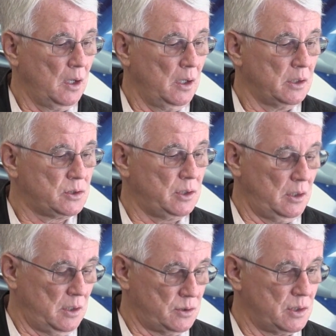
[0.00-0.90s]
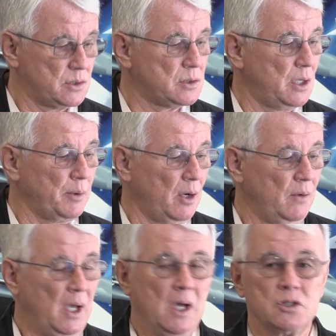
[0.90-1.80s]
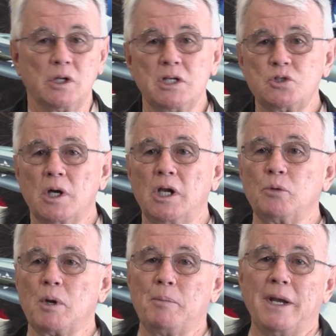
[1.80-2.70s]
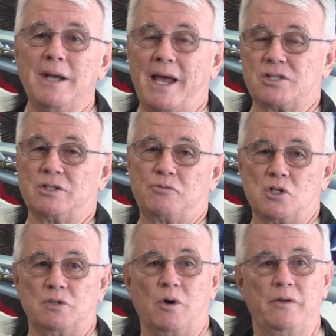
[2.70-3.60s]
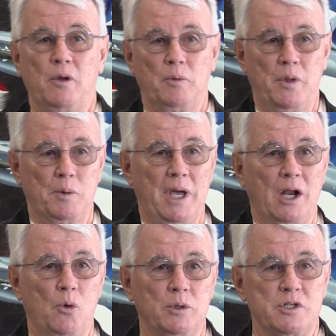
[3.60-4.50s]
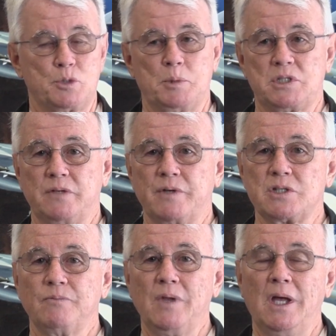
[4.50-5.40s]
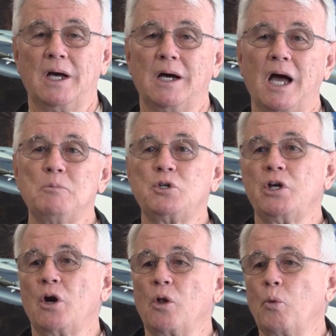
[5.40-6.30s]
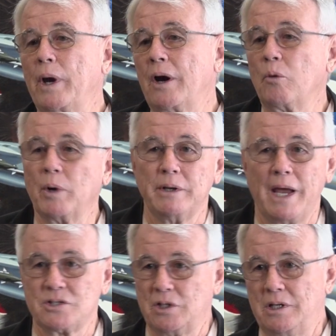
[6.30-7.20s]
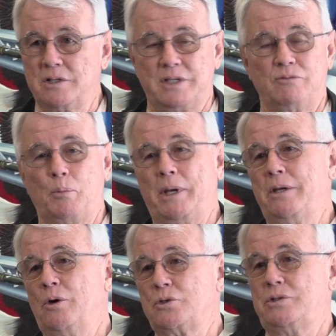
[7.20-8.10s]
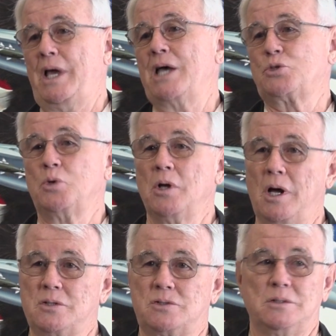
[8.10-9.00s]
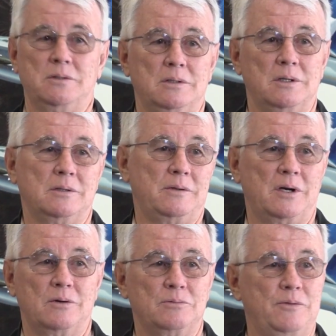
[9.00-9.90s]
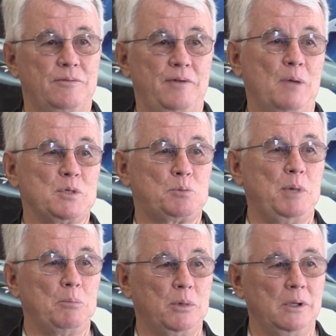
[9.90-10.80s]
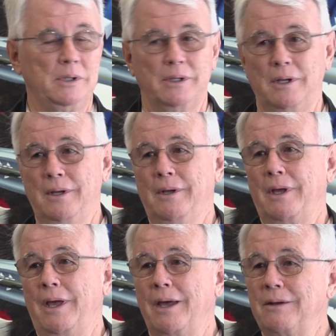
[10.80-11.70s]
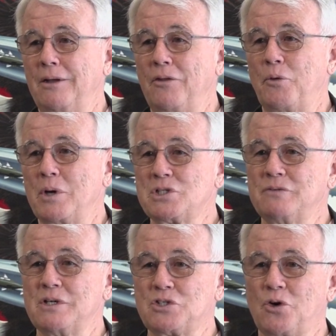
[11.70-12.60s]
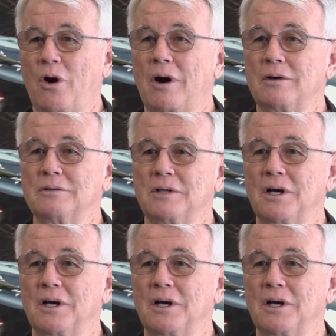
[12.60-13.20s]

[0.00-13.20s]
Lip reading: Let's see, there we go. So let's talk a little bit about NASA, first of all, and then we'll kind of go into specifics. I'm sure you're all aware what NASA does. Everybody knows the astronauts, and they're the famous people, and the rest of us are